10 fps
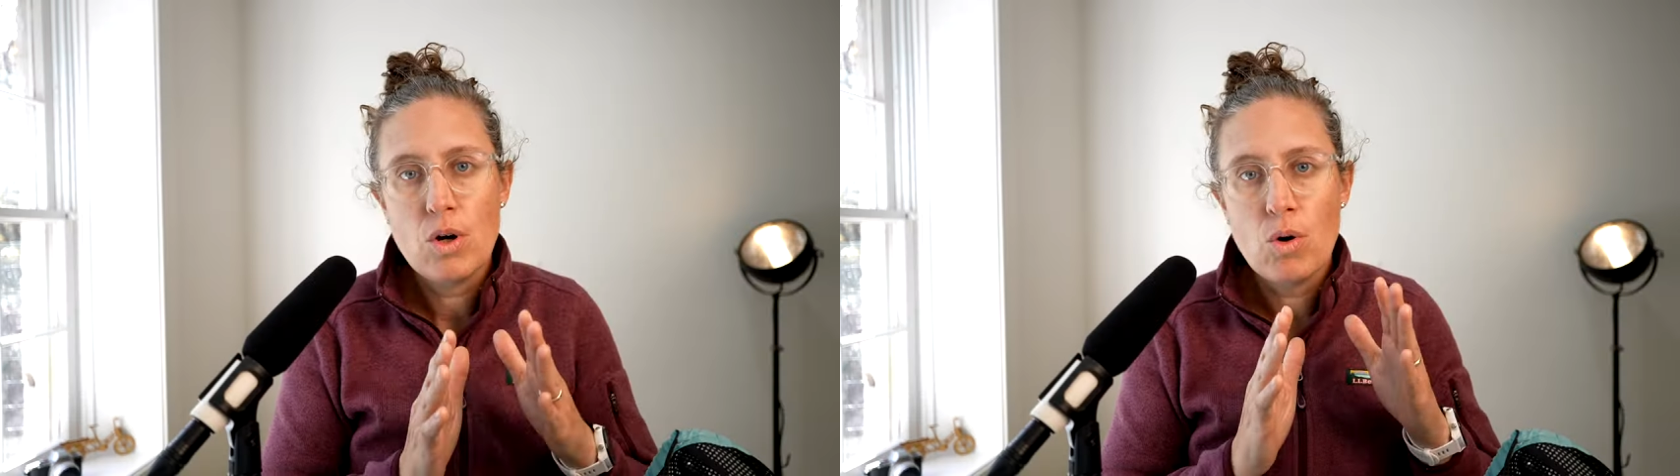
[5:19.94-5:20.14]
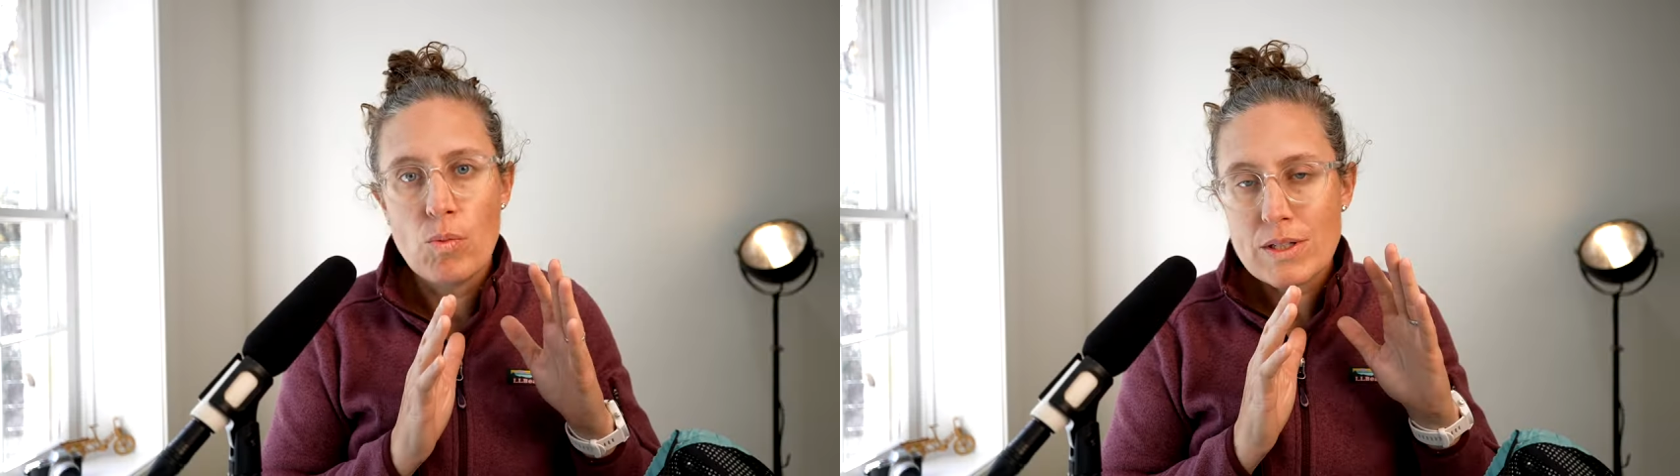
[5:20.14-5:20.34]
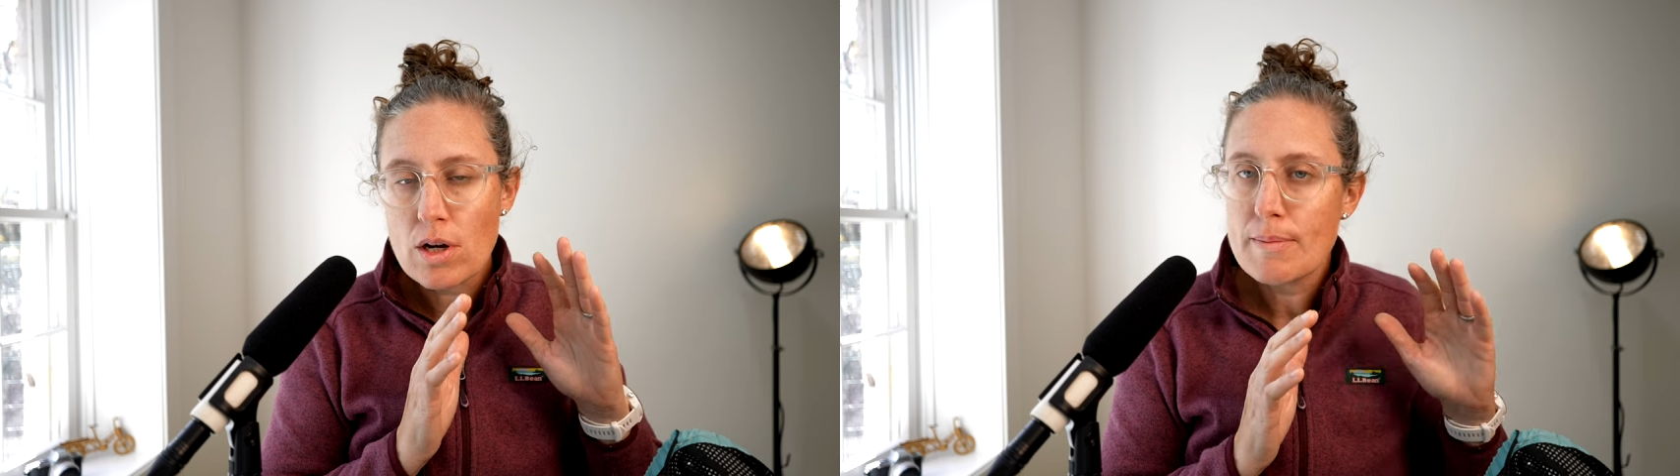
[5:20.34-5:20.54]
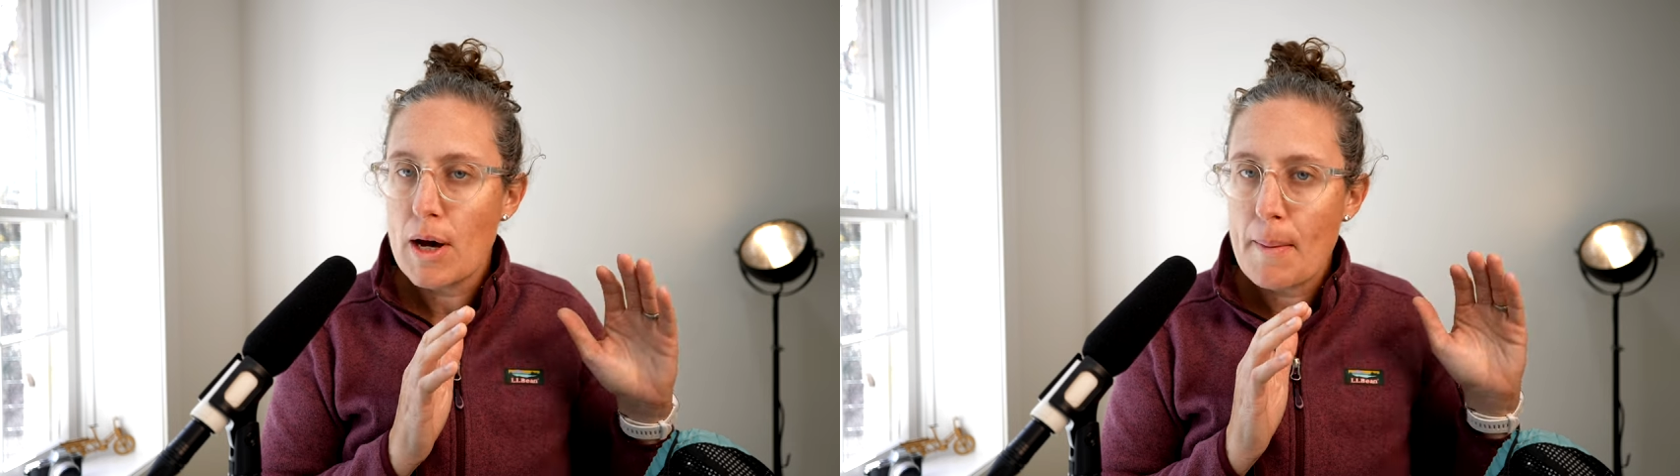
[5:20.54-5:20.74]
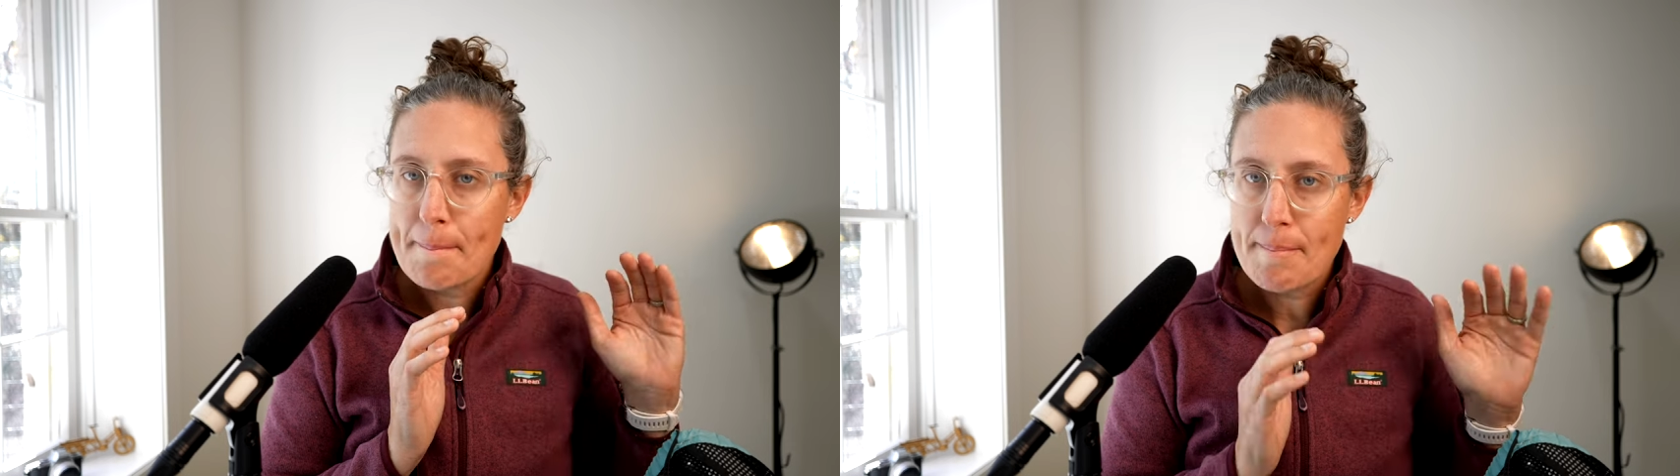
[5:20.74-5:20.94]
When we talk
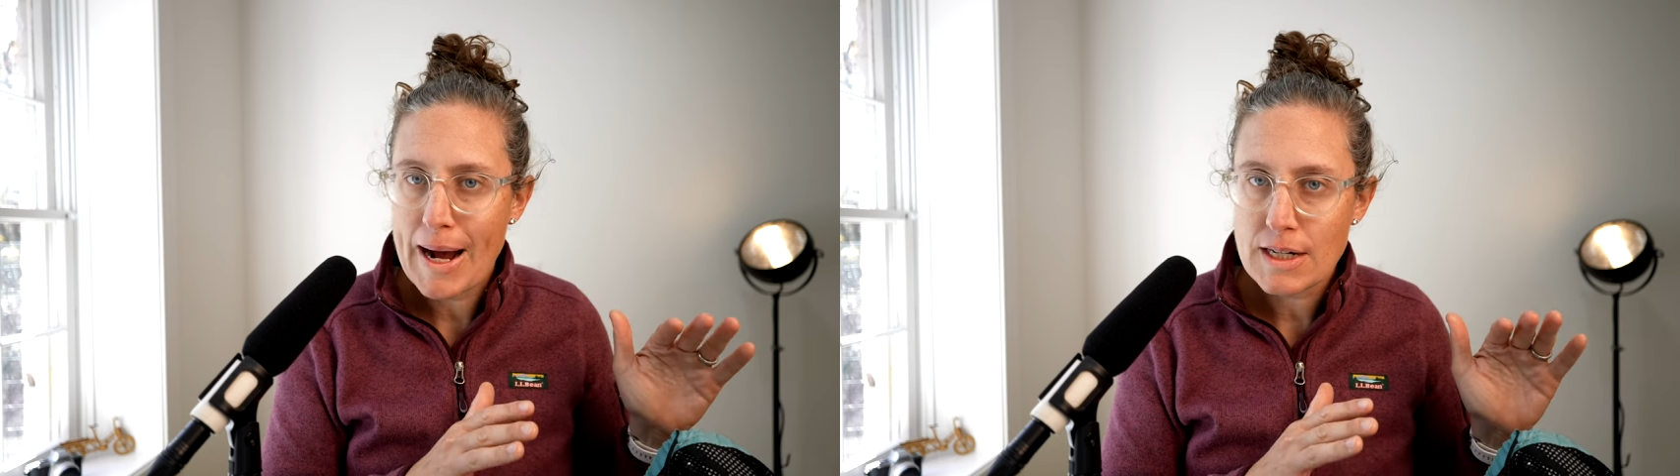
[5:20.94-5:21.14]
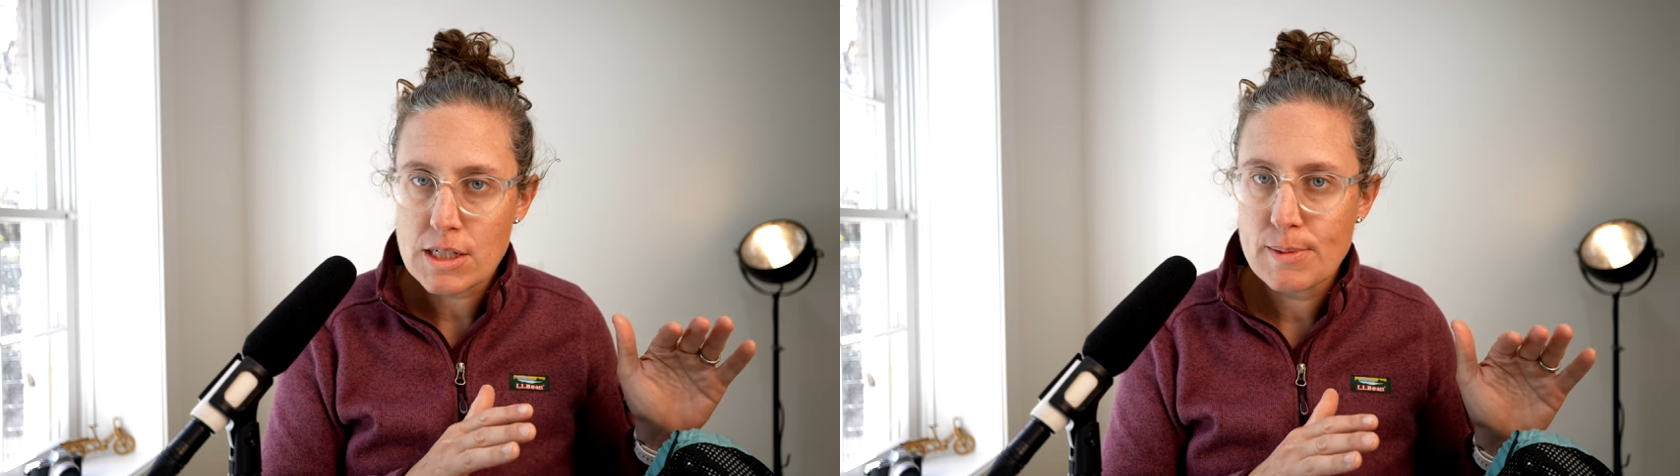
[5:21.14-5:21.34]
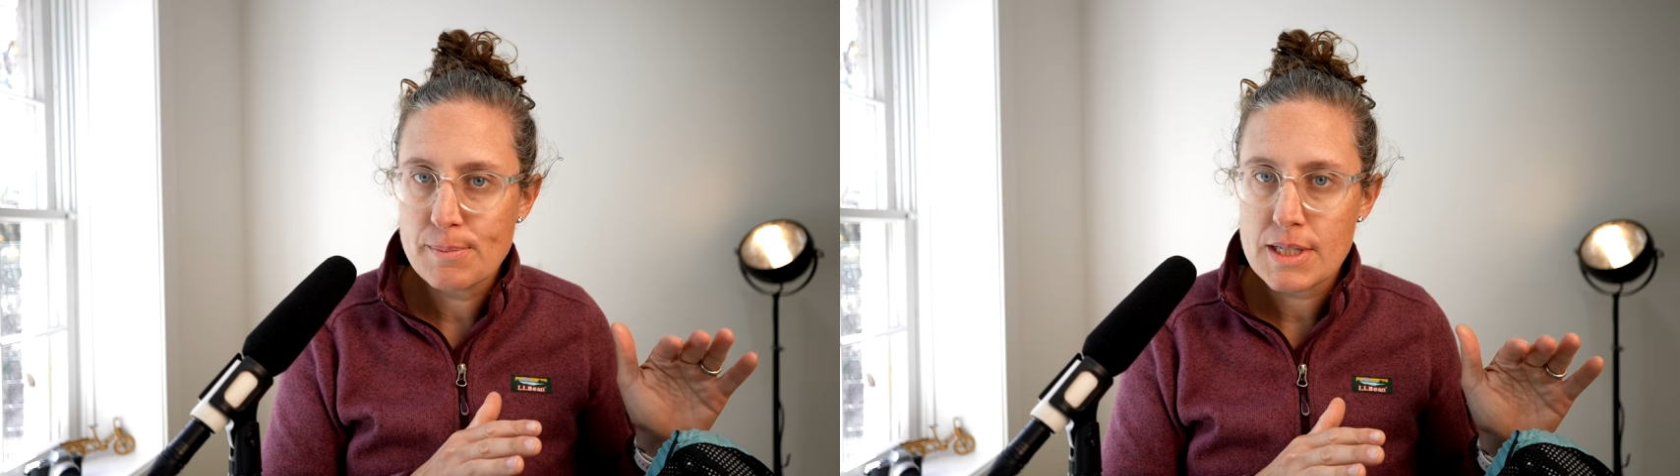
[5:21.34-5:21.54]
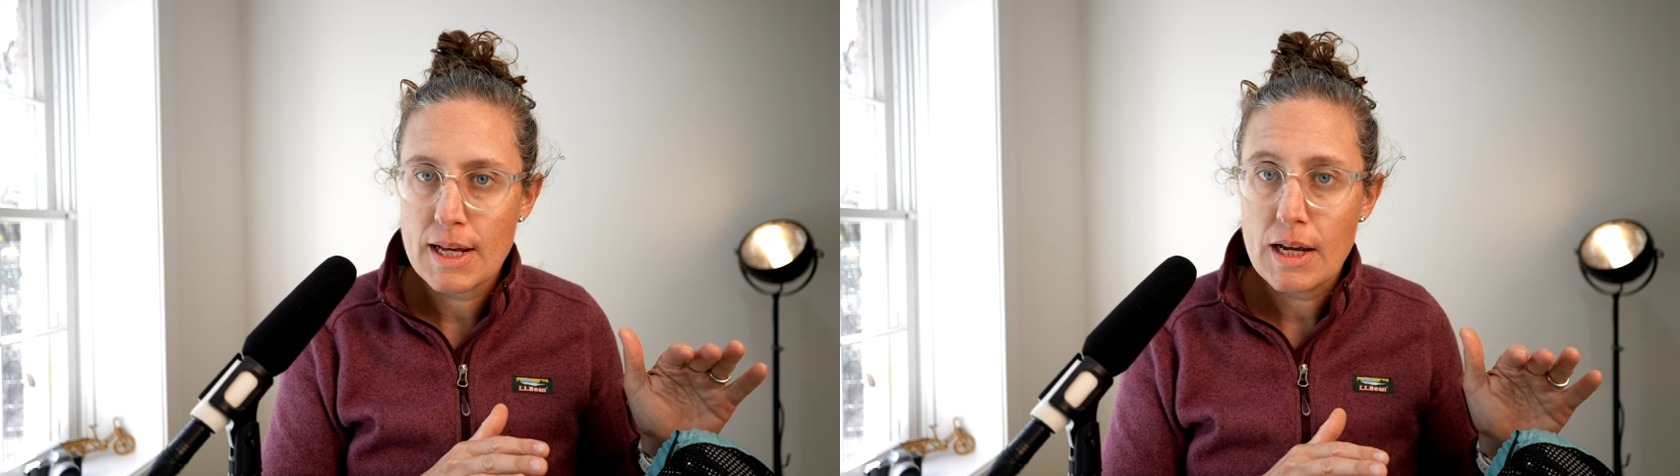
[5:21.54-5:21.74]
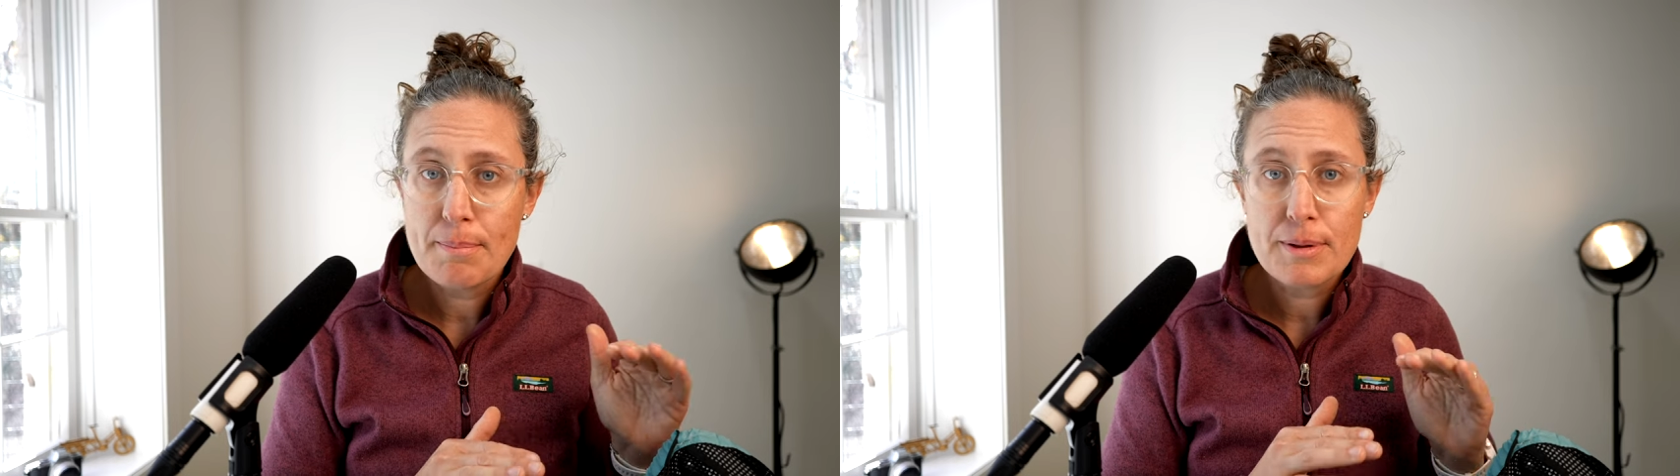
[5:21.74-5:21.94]
about maximum
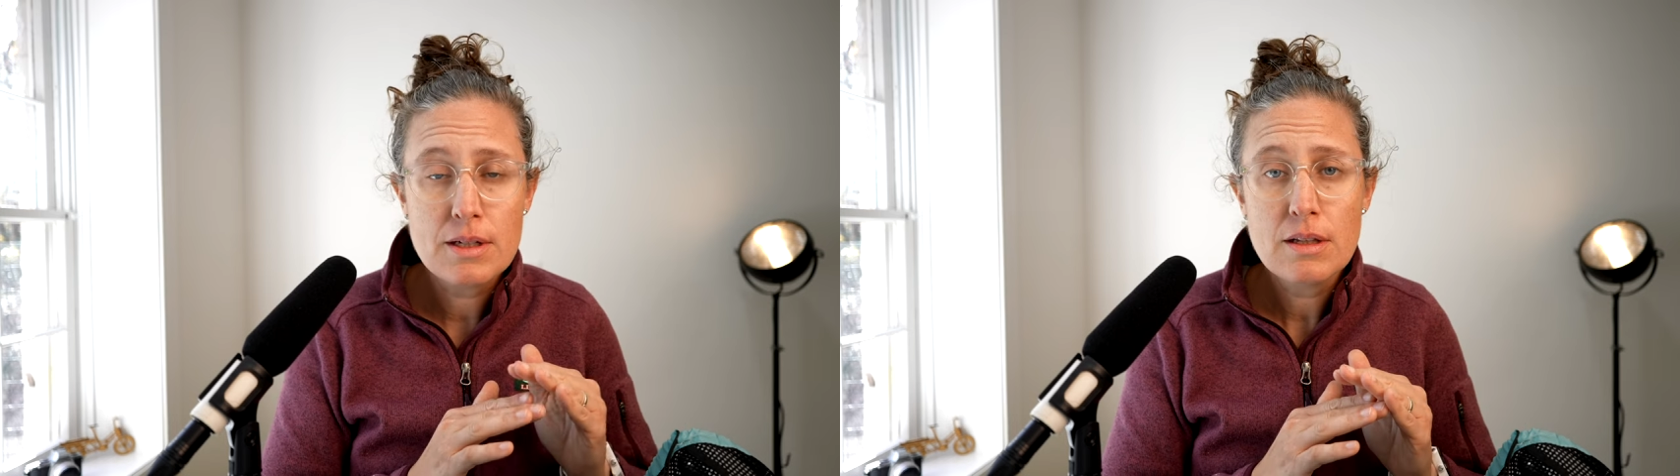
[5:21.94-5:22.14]
setup,